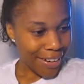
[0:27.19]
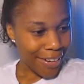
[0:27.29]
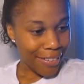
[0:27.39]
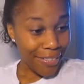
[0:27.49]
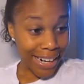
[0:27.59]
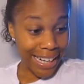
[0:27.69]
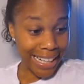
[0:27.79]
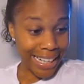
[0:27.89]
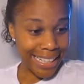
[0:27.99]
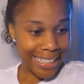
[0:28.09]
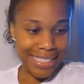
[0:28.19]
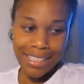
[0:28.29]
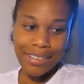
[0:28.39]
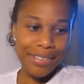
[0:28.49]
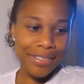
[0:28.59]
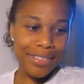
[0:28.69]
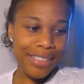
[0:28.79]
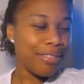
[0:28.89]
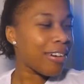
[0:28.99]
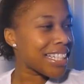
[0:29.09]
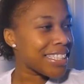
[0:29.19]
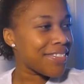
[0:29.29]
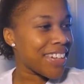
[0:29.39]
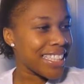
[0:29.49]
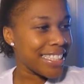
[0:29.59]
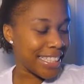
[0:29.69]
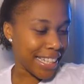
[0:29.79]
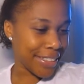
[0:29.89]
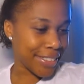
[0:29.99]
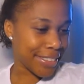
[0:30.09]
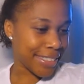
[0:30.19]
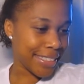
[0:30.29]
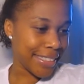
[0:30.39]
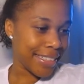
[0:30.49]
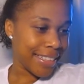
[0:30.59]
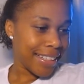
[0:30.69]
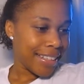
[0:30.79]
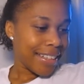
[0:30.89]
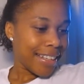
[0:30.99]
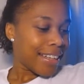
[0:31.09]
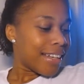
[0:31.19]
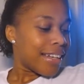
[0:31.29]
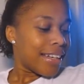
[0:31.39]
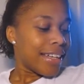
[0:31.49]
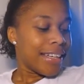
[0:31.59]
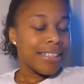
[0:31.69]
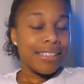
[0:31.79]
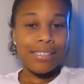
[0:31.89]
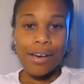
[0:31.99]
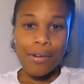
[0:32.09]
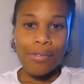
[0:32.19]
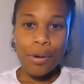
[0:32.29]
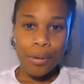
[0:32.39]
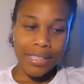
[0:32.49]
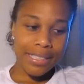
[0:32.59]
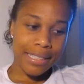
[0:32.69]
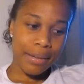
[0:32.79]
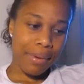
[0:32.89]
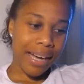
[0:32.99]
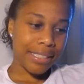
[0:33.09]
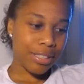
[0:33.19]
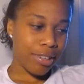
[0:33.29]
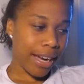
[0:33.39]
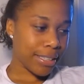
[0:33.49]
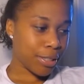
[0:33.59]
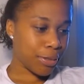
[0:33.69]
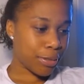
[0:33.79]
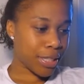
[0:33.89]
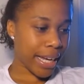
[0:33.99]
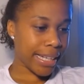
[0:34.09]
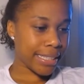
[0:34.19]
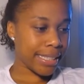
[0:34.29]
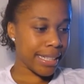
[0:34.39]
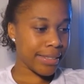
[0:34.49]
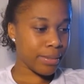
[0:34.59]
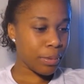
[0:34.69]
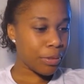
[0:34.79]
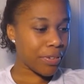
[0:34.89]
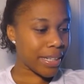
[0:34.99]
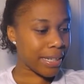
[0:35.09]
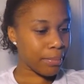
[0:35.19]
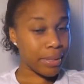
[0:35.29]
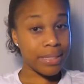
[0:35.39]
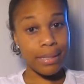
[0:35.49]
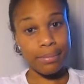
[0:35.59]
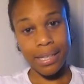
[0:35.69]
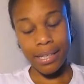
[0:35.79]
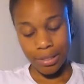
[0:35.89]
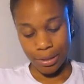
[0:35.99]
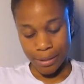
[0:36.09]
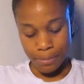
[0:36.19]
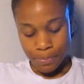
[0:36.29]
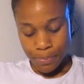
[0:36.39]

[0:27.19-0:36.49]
Alright. No, you're watching Veggie Tales. So, of course, Nehemiah is trying to change his movie and put something else on.